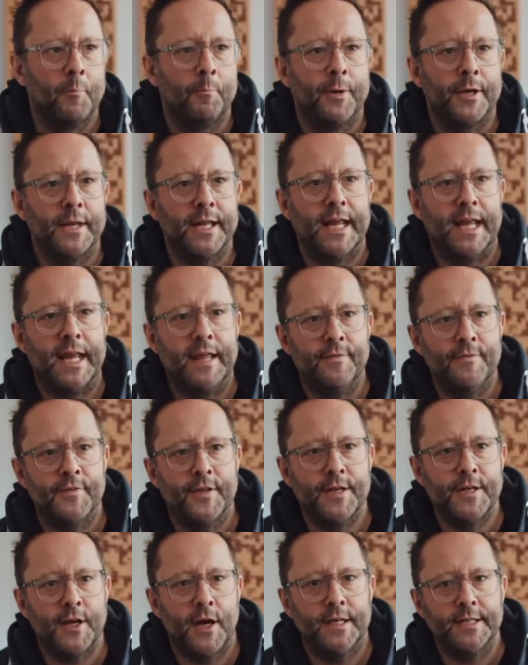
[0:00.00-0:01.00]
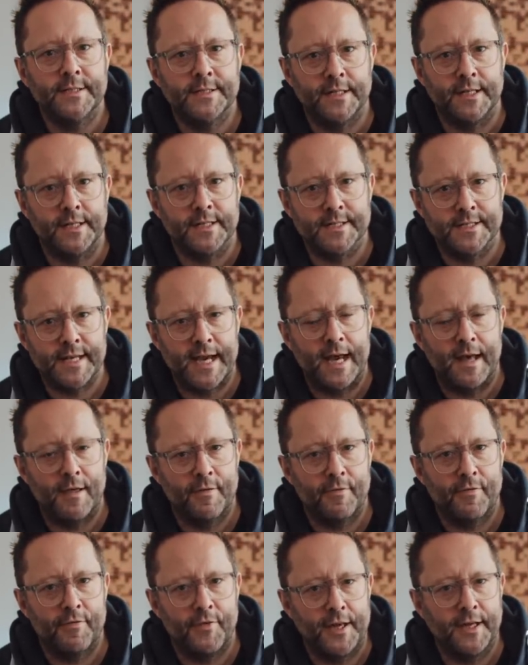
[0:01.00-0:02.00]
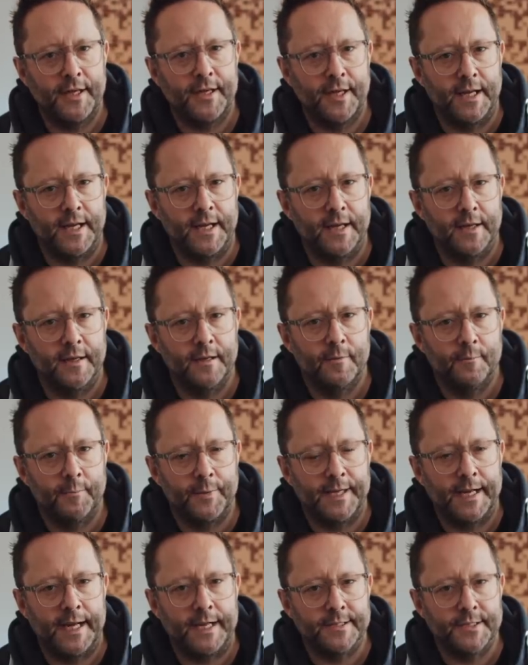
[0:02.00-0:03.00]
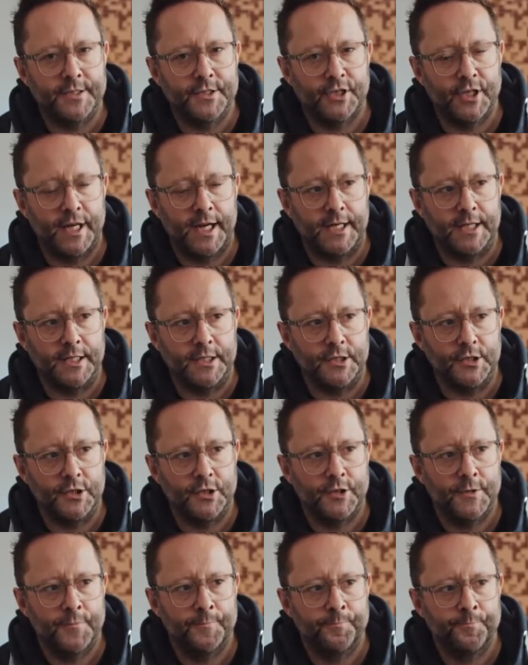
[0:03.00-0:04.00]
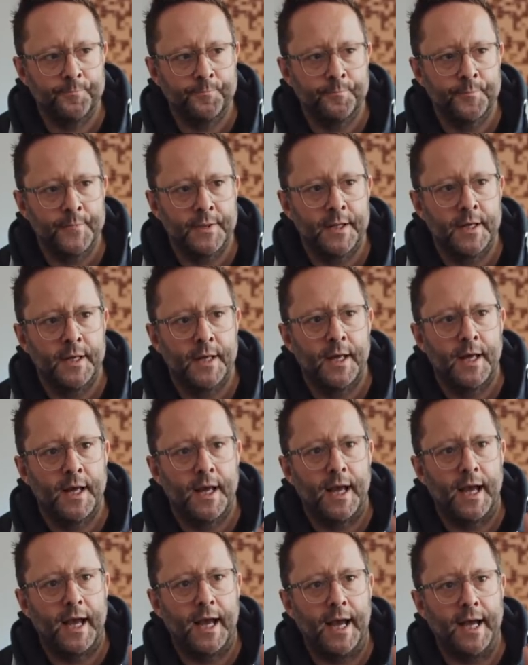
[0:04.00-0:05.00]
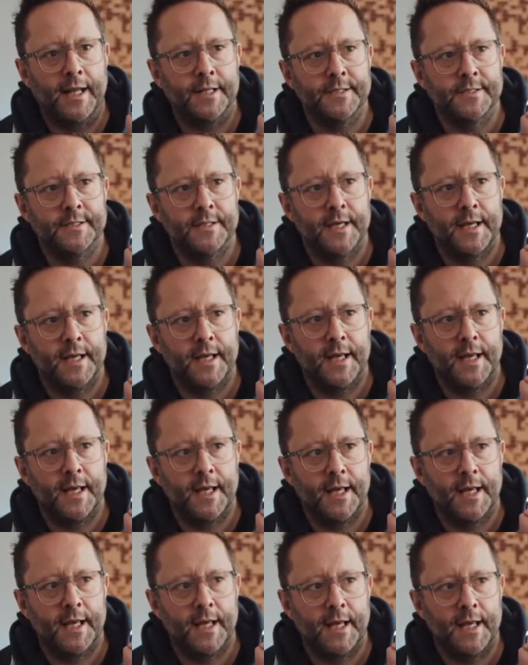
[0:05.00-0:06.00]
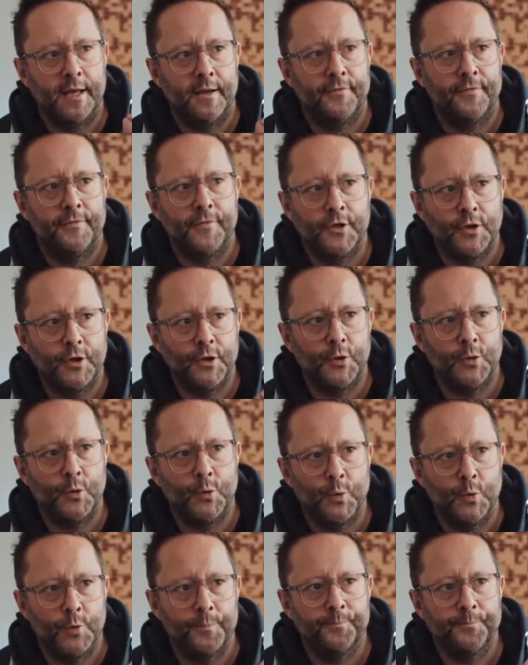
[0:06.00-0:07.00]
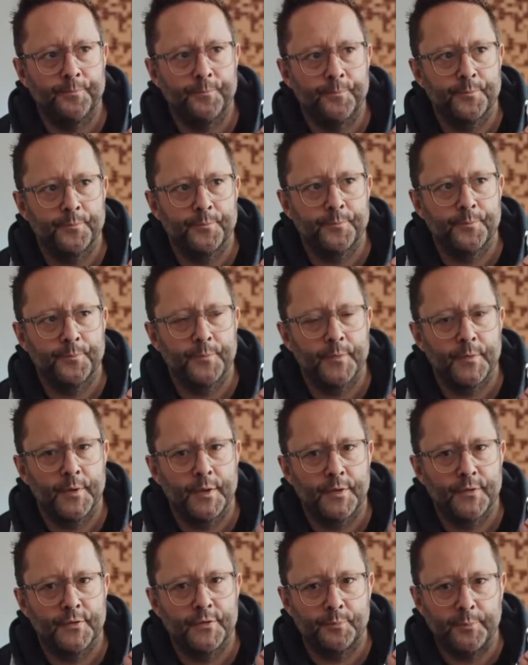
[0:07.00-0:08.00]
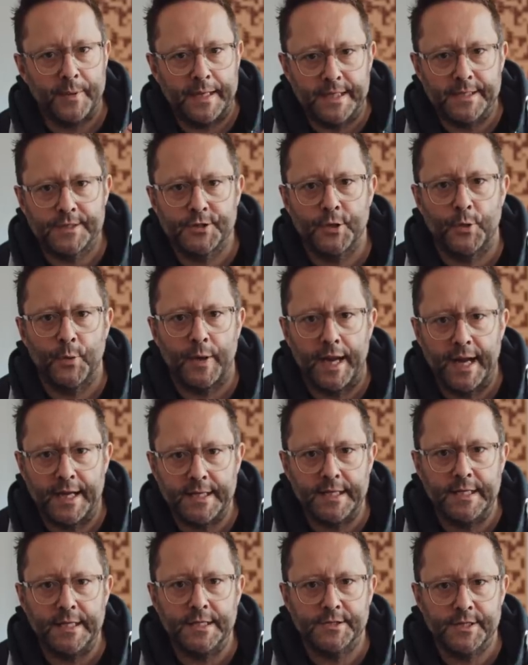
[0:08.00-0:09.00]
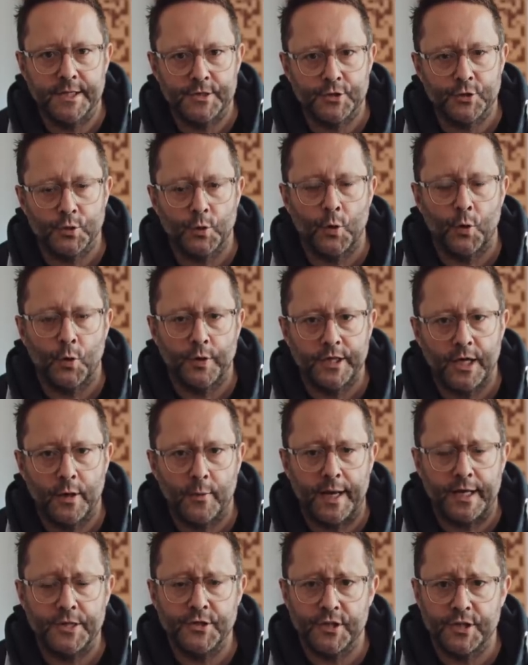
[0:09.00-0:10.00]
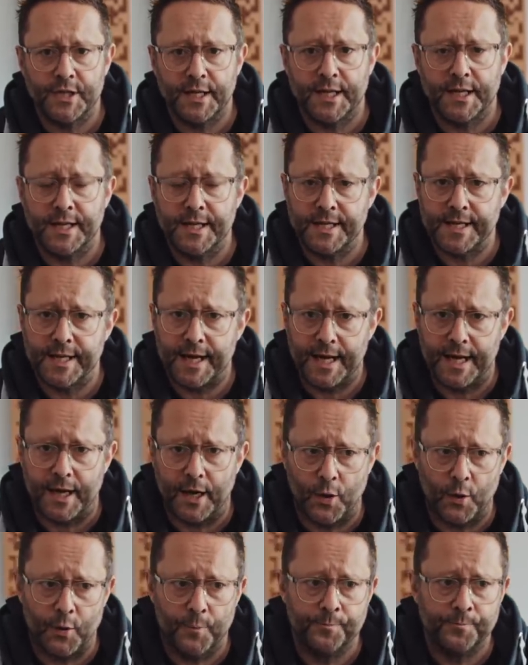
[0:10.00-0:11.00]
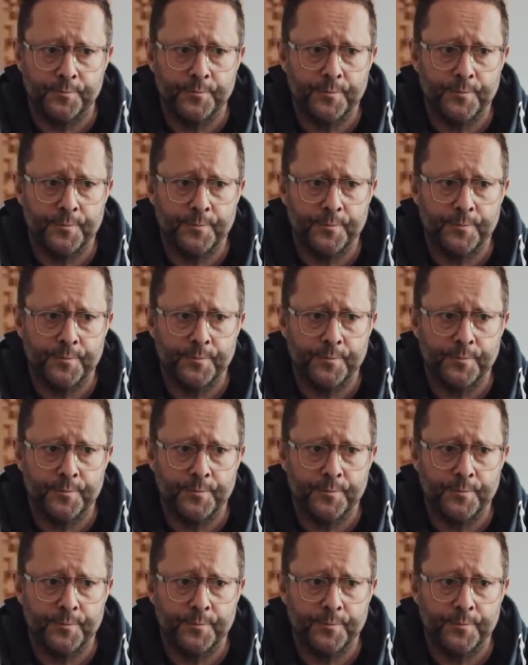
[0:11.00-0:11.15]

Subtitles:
But in the 90s, that thinking began to change. And if you speak to any digital audio engineer now,